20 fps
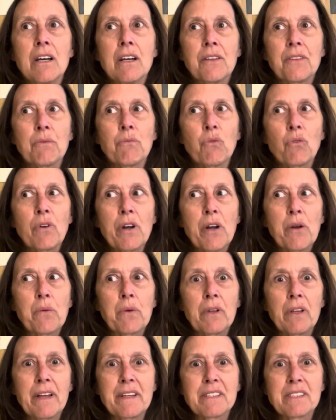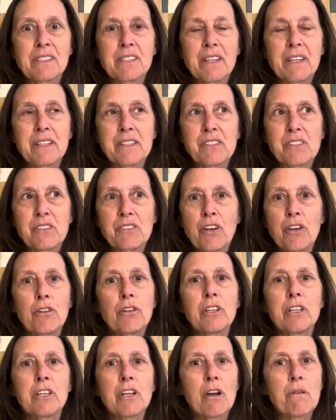the more I realize that not
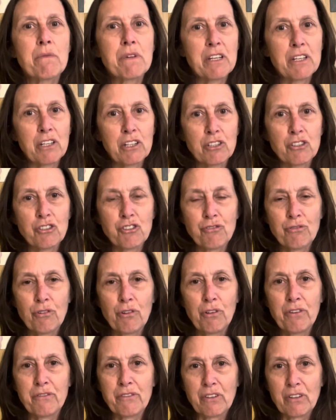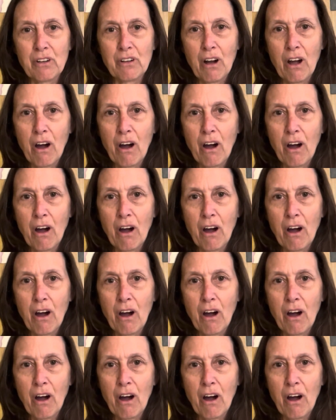only are we in control over